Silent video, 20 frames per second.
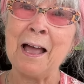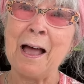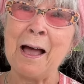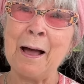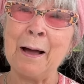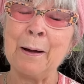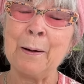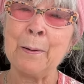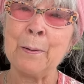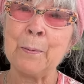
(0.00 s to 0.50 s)

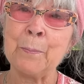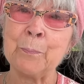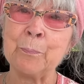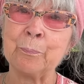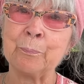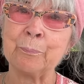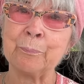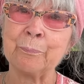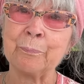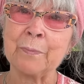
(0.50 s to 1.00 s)

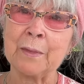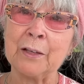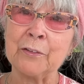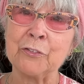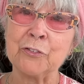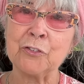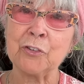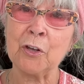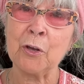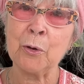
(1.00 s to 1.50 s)
Um,
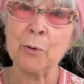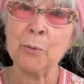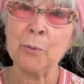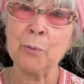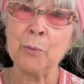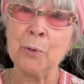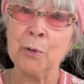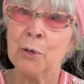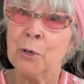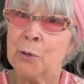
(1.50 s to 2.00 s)

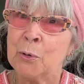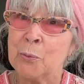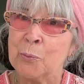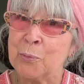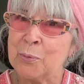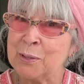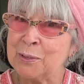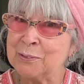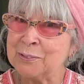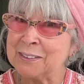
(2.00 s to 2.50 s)
so
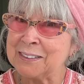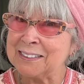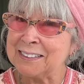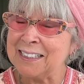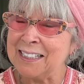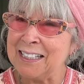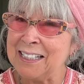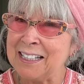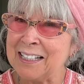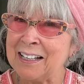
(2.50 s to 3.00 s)
we will
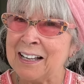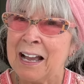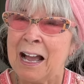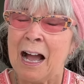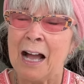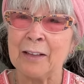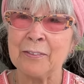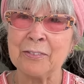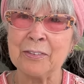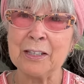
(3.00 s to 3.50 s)
see.
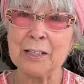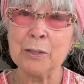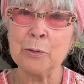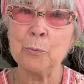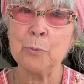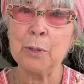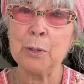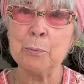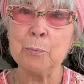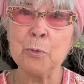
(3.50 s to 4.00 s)
I
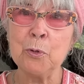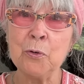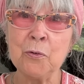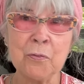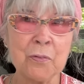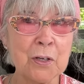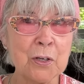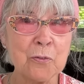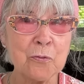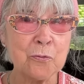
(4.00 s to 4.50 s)
think we're
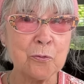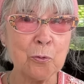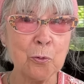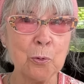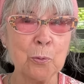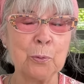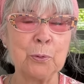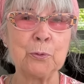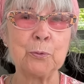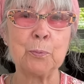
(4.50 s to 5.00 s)
moving
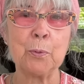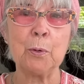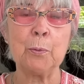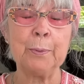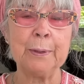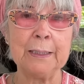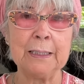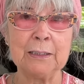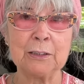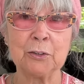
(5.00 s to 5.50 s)
forward, but
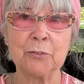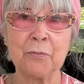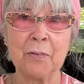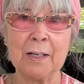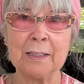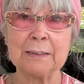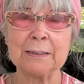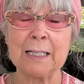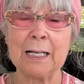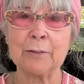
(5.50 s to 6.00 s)
we need to
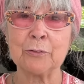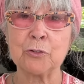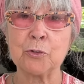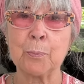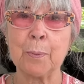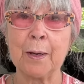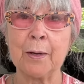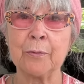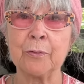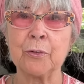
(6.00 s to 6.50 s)
find out
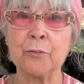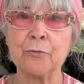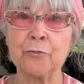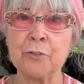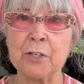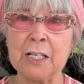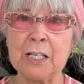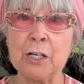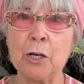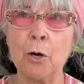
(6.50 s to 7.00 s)
about the
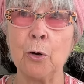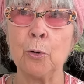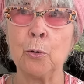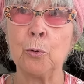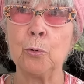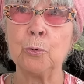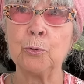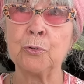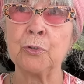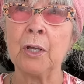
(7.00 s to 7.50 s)

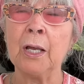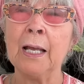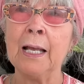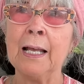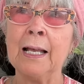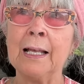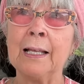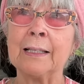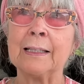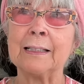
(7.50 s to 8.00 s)
freehold.
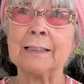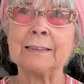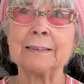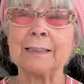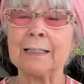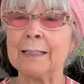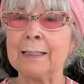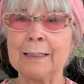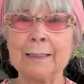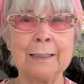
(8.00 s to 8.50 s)
There's
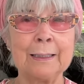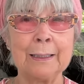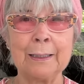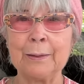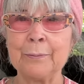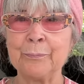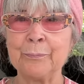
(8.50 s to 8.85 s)
a